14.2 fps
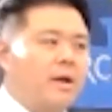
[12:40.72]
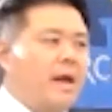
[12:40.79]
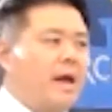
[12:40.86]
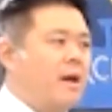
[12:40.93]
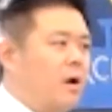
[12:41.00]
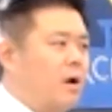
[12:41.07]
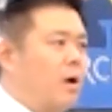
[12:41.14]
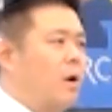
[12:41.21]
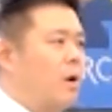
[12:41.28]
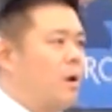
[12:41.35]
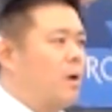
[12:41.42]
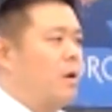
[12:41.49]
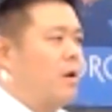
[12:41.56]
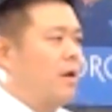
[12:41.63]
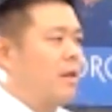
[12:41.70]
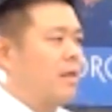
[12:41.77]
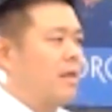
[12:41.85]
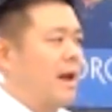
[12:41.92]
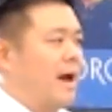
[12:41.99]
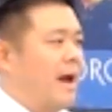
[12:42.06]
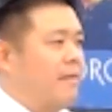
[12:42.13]
at all
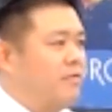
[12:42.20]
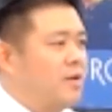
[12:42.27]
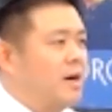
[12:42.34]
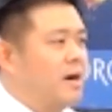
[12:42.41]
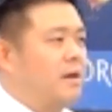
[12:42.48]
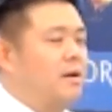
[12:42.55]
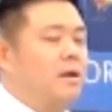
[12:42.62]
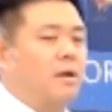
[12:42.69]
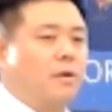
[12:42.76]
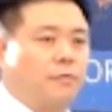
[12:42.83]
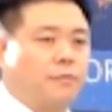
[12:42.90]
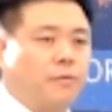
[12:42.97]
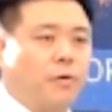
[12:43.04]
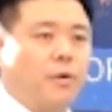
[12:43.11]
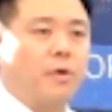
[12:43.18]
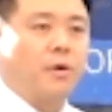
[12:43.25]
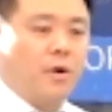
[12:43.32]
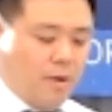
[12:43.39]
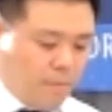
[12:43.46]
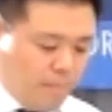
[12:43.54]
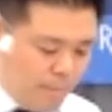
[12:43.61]
that I've done for
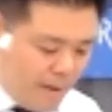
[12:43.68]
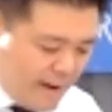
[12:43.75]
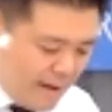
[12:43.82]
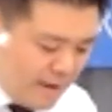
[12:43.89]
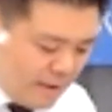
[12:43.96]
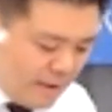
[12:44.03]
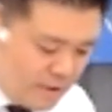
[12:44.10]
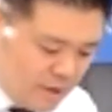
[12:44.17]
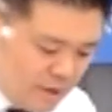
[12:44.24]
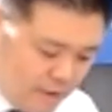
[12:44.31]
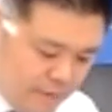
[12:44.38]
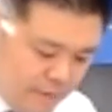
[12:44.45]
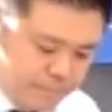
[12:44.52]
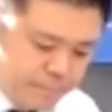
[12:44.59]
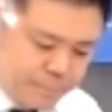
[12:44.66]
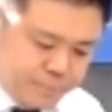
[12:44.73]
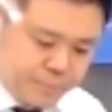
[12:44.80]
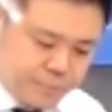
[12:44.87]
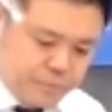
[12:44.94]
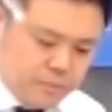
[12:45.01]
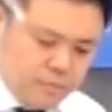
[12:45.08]
myself.
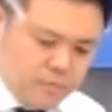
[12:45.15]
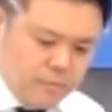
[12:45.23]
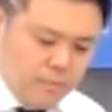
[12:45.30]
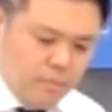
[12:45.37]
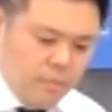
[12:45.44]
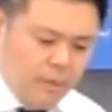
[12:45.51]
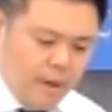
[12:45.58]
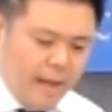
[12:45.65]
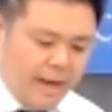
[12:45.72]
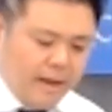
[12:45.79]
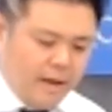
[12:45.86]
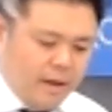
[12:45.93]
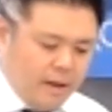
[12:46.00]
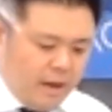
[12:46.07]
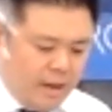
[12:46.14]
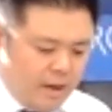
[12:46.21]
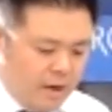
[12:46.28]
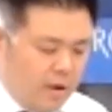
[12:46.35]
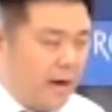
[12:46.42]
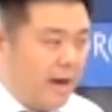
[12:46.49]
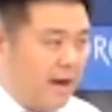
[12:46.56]
And, you
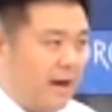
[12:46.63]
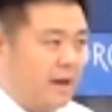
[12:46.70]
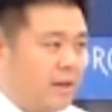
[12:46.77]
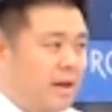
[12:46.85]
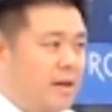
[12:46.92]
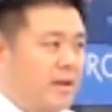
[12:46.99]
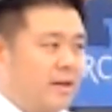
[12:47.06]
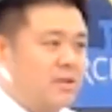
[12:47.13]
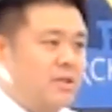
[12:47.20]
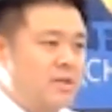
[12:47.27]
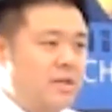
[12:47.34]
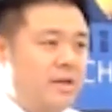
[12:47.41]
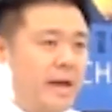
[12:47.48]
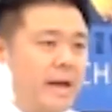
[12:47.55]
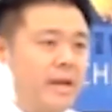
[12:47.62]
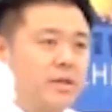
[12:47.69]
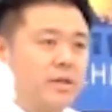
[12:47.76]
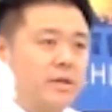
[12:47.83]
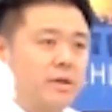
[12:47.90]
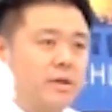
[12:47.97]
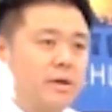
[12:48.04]
know, I think this is a
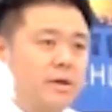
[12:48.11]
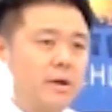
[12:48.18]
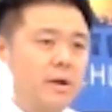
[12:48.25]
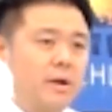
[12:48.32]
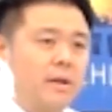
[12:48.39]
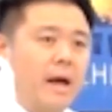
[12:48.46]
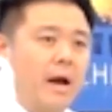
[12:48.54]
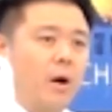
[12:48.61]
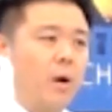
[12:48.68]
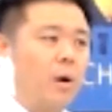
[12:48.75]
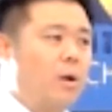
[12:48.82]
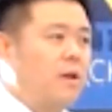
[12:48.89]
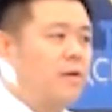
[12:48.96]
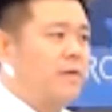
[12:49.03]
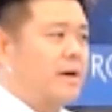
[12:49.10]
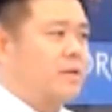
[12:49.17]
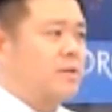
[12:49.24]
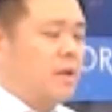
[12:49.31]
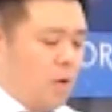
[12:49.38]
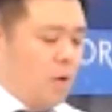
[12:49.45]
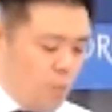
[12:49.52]
danger, that all of
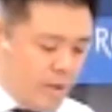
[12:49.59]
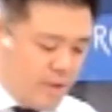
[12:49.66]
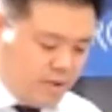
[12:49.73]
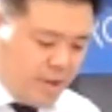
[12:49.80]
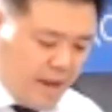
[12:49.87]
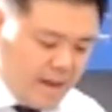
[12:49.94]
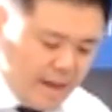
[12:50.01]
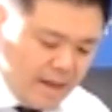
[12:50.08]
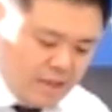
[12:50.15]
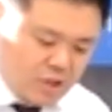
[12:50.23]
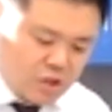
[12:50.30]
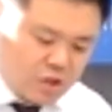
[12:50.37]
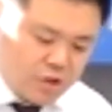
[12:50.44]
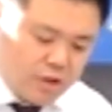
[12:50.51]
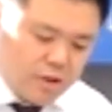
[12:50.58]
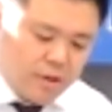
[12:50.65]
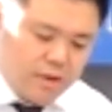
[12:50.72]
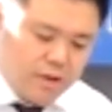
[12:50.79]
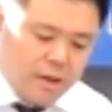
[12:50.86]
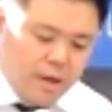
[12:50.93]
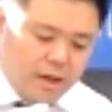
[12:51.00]
us, we take a
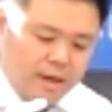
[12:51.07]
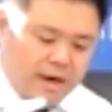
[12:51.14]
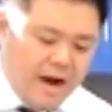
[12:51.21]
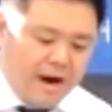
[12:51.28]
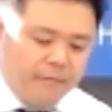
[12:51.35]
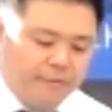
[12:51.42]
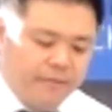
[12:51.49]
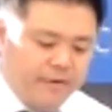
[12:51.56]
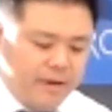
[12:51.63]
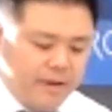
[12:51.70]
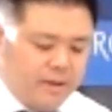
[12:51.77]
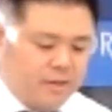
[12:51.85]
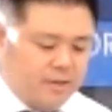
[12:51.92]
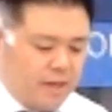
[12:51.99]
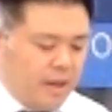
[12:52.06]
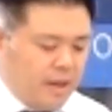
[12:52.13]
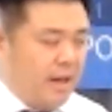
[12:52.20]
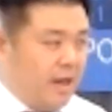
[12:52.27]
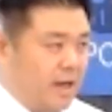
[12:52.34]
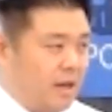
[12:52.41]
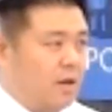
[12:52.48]
certain confidence
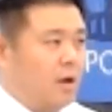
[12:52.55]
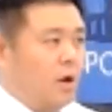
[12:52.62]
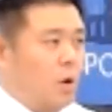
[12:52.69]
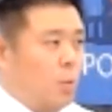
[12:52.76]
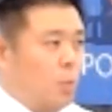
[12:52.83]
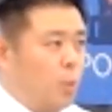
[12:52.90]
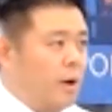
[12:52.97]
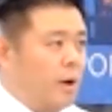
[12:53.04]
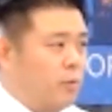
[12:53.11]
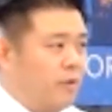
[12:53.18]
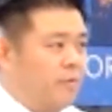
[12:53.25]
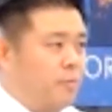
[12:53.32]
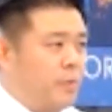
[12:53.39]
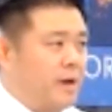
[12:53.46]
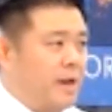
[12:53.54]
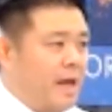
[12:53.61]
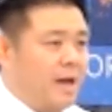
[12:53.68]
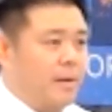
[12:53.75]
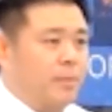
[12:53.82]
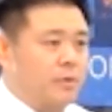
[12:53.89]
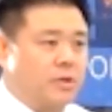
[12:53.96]
in what we've been
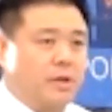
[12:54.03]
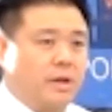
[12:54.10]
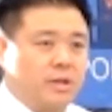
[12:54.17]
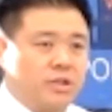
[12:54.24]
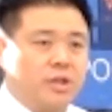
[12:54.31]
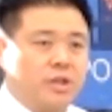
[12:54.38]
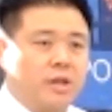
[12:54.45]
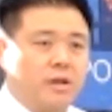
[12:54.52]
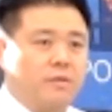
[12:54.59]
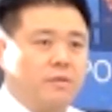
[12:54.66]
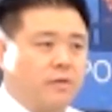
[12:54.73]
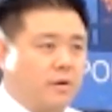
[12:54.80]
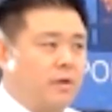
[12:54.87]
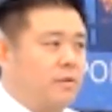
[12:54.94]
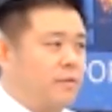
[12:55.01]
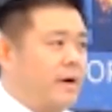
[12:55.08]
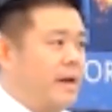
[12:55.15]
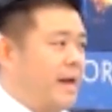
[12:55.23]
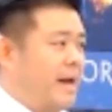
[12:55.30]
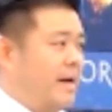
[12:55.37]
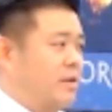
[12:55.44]
able to achieve
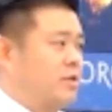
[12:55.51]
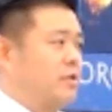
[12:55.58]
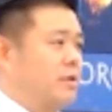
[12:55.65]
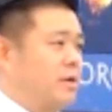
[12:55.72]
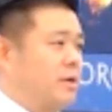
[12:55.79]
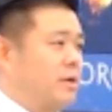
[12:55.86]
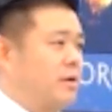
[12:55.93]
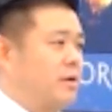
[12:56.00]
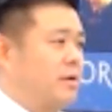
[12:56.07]
financially.